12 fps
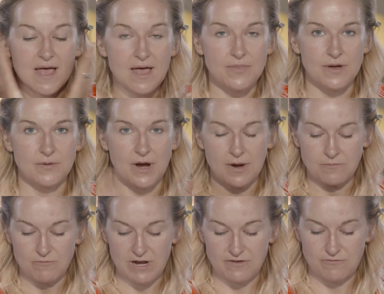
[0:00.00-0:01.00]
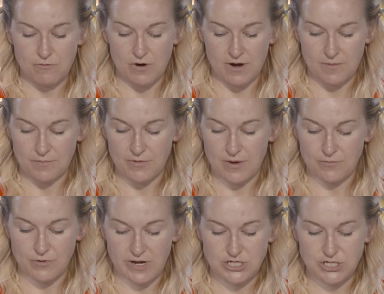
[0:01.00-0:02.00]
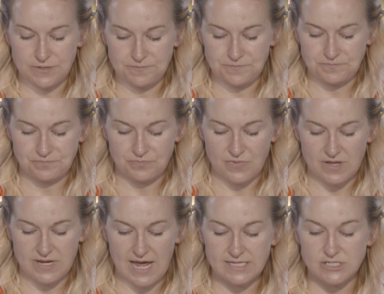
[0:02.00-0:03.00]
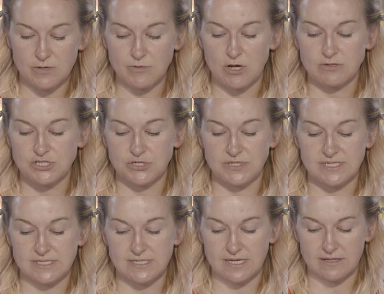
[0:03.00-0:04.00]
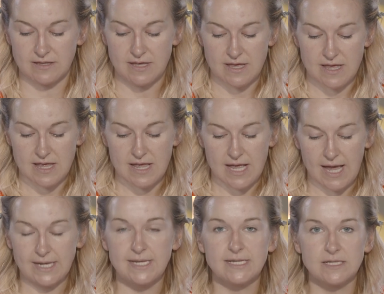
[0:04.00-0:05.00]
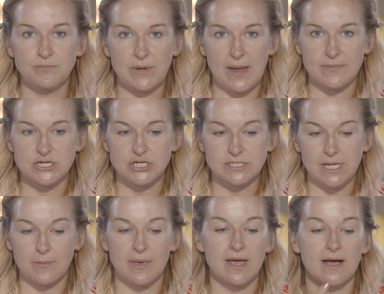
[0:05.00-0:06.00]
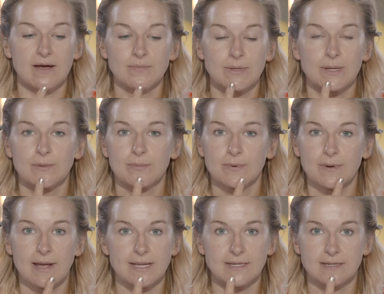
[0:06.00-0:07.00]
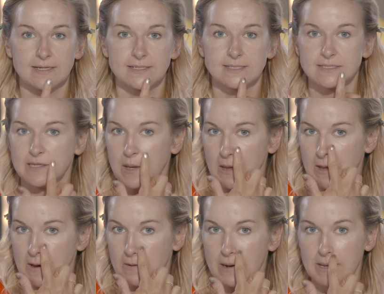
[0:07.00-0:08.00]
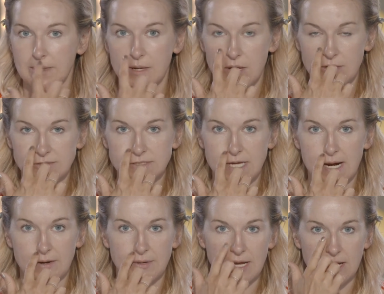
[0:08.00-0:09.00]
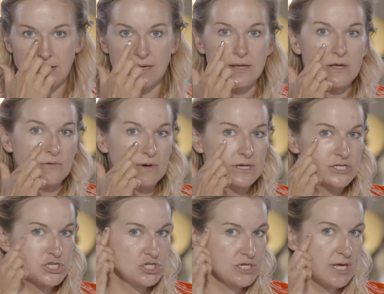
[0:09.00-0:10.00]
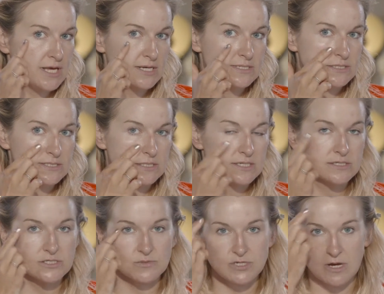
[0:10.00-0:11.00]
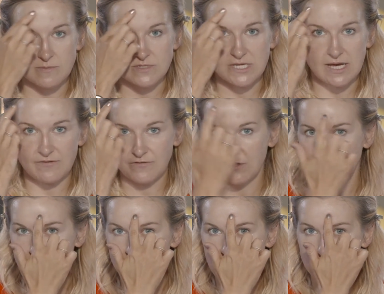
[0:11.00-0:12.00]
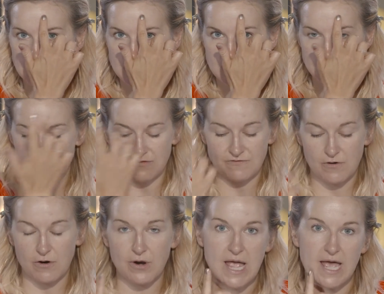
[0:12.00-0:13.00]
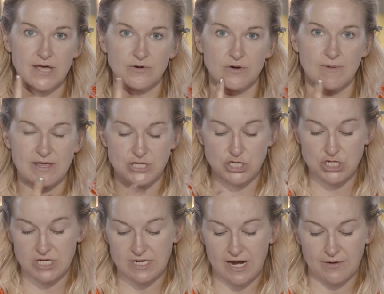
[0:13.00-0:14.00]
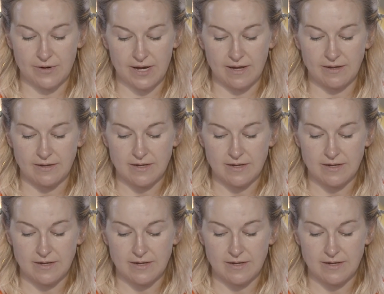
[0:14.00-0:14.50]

And there we are, ready for preparation. Next, I'm going to conceal any little blemishes that I may have, redness, around the nose area, around the cheeks. Sometimes you get a few little blemishes on the forehead or around the chin area.